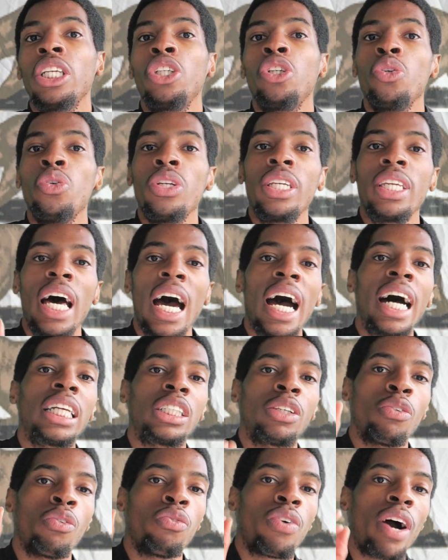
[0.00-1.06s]
to
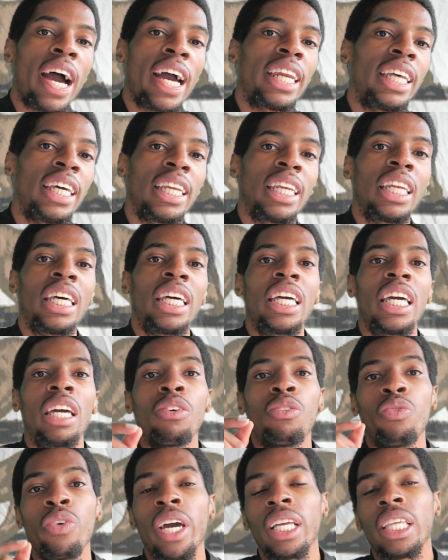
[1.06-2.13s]
not violently
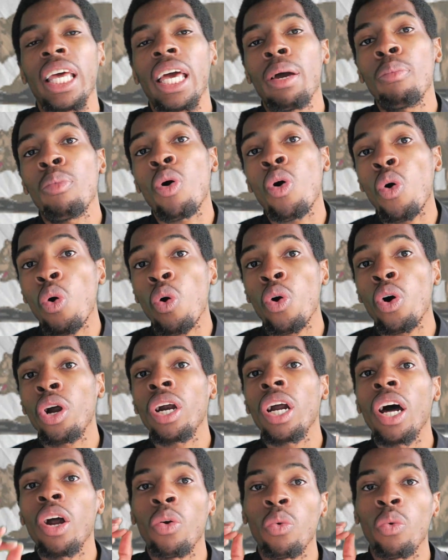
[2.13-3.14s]
evict them or